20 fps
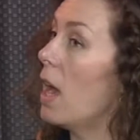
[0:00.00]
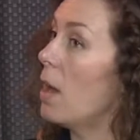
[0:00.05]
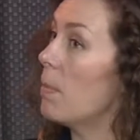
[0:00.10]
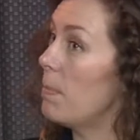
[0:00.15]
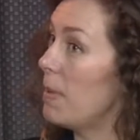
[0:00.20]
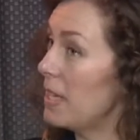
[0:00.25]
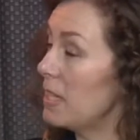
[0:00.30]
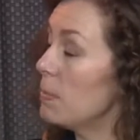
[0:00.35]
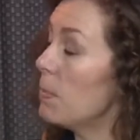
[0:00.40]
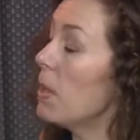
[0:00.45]

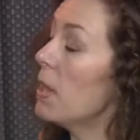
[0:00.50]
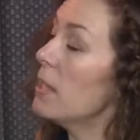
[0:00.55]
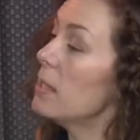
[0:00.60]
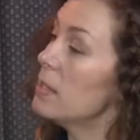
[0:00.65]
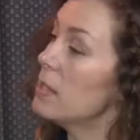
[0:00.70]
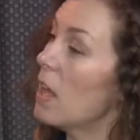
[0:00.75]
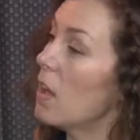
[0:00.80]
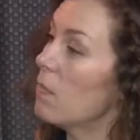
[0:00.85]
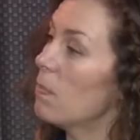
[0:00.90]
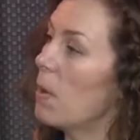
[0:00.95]
baseball, and
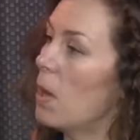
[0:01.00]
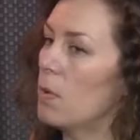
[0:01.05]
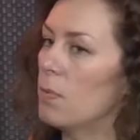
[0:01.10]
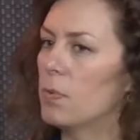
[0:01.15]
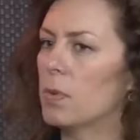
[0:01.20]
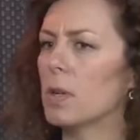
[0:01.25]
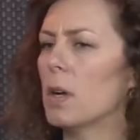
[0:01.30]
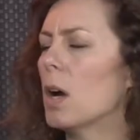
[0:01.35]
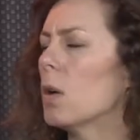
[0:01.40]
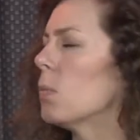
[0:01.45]
softball
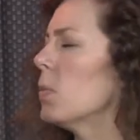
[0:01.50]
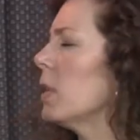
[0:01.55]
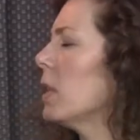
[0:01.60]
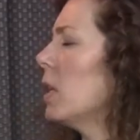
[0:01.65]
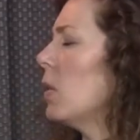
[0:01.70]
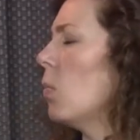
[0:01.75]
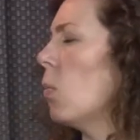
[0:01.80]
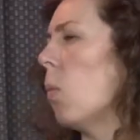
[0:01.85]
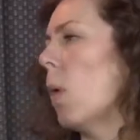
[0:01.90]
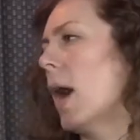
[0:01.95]
for a
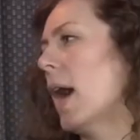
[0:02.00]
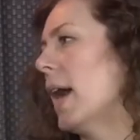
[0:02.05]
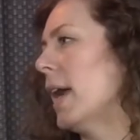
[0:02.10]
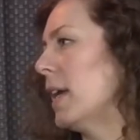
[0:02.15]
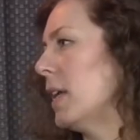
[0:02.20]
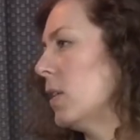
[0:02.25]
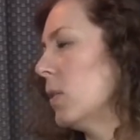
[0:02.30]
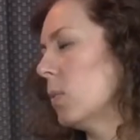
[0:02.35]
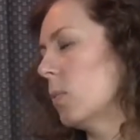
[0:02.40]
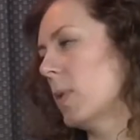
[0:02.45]
really
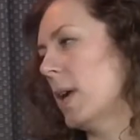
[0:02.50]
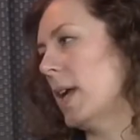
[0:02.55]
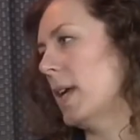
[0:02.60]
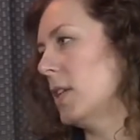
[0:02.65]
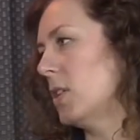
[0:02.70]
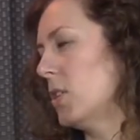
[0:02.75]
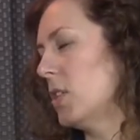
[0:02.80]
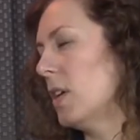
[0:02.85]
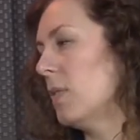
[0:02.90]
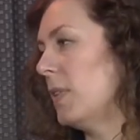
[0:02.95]
wide
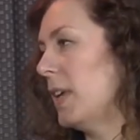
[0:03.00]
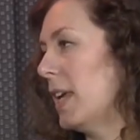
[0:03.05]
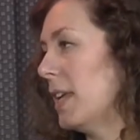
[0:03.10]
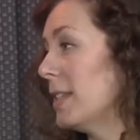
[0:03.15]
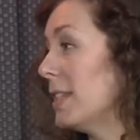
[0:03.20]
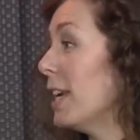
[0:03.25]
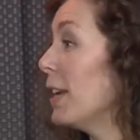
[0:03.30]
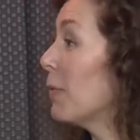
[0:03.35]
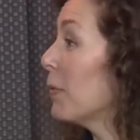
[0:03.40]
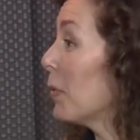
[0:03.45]
range of
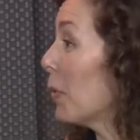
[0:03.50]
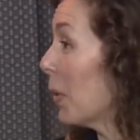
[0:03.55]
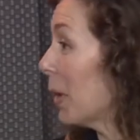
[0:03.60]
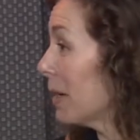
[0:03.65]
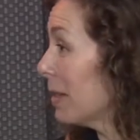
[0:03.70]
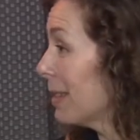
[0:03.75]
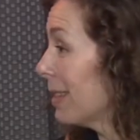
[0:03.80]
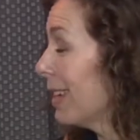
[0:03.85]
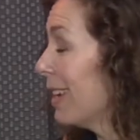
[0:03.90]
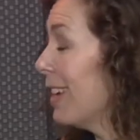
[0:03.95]
kids. And of
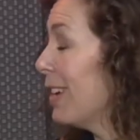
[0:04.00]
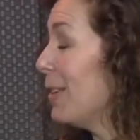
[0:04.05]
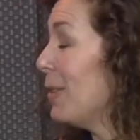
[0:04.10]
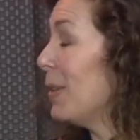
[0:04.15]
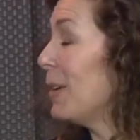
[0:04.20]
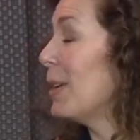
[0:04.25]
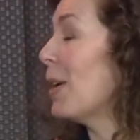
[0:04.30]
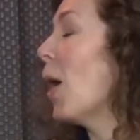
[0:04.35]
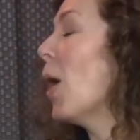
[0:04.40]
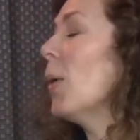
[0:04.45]
course, you
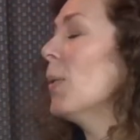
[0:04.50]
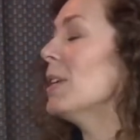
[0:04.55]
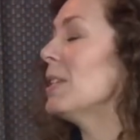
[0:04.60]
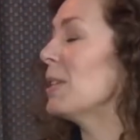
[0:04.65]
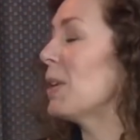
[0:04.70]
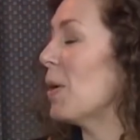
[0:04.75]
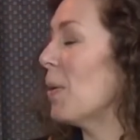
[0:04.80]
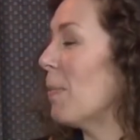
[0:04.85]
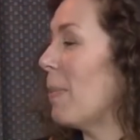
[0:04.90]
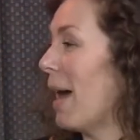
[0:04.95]
can always
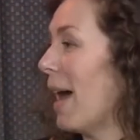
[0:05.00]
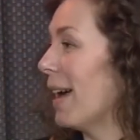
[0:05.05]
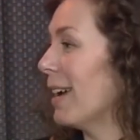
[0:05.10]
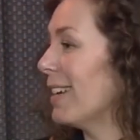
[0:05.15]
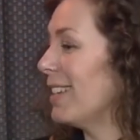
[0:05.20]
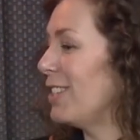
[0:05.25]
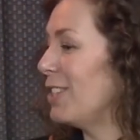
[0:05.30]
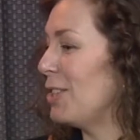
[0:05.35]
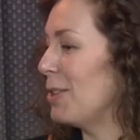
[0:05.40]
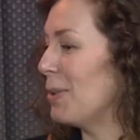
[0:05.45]
go
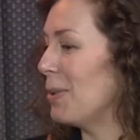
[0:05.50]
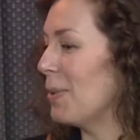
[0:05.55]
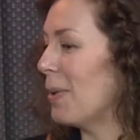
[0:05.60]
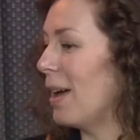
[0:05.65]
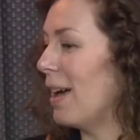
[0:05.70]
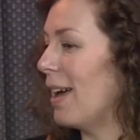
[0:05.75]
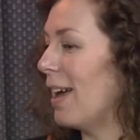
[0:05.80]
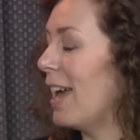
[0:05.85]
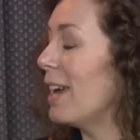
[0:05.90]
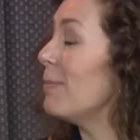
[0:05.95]
back to
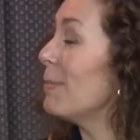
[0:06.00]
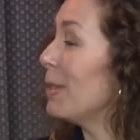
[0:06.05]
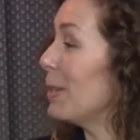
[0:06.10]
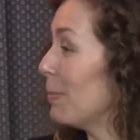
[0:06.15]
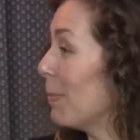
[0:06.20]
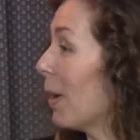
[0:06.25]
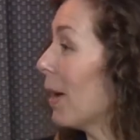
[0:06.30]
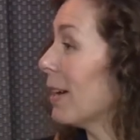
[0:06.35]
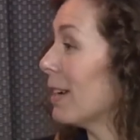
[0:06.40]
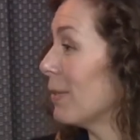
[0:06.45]
Edmonds
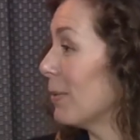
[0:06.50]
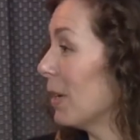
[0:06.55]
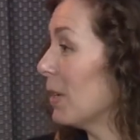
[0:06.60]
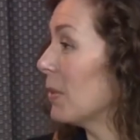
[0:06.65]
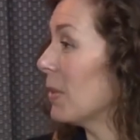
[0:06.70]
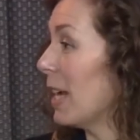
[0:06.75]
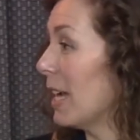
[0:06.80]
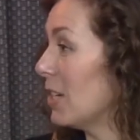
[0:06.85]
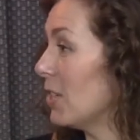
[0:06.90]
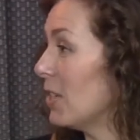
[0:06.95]
Park and
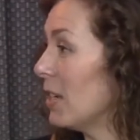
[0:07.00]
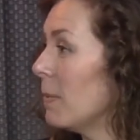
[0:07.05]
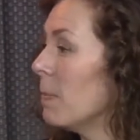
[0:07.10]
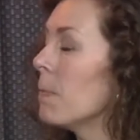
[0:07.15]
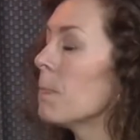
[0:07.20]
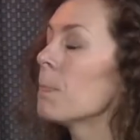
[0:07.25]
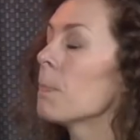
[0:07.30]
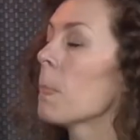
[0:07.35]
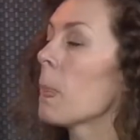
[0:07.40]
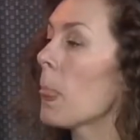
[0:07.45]
Recreation.
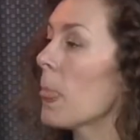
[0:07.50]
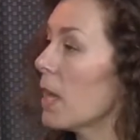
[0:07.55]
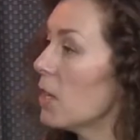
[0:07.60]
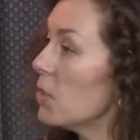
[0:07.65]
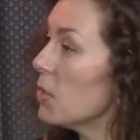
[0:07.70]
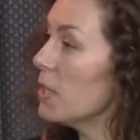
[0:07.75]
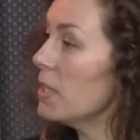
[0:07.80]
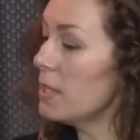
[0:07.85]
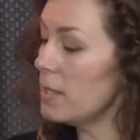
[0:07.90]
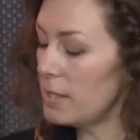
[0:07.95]

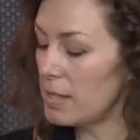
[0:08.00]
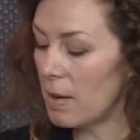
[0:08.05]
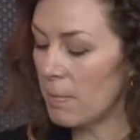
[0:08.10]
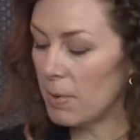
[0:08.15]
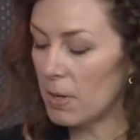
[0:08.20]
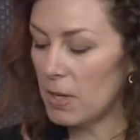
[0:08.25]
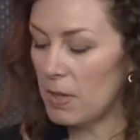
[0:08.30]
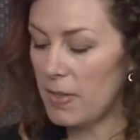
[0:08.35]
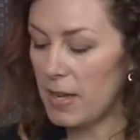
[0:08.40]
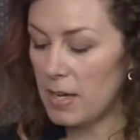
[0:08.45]
During the
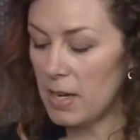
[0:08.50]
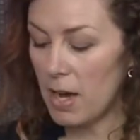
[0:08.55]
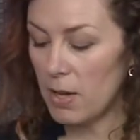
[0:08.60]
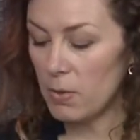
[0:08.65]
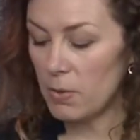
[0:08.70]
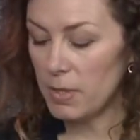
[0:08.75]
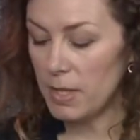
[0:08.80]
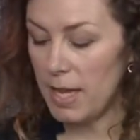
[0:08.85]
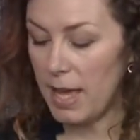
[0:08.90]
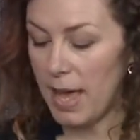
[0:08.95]
summer, they not
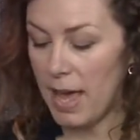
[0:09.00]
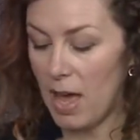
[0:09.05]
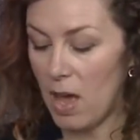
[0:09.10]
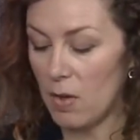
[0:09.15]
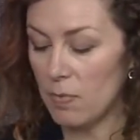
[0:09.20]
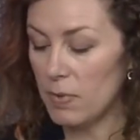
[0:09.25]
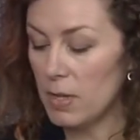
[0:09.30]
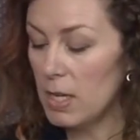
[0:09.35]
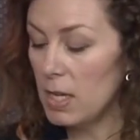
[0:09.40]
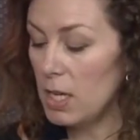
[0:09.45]
only
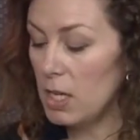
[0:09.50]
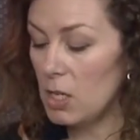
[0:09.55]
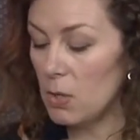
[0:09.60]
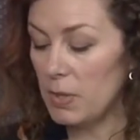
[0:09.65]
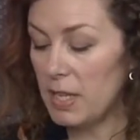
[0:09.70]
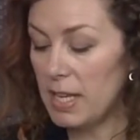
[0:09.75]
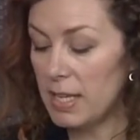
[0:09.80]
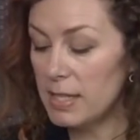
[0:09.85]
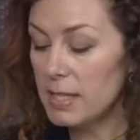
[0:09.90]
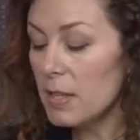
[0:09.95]
have,
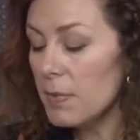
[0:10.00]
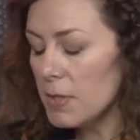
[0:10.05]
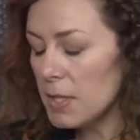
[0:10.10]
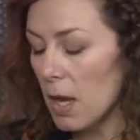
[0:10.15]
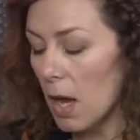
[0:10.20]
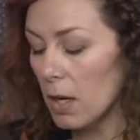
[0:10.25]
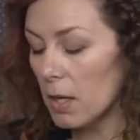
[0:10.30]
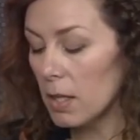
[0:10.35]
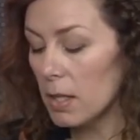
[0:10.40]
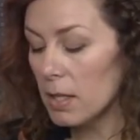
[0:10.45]
Kids Love
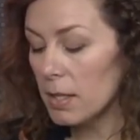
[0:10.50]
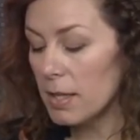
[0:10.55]
Soccer,